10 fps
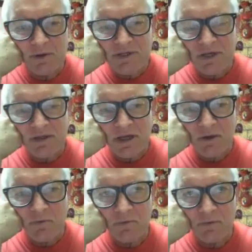there was a
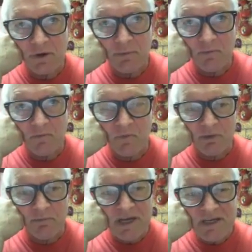thing,
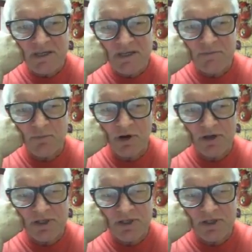the Bases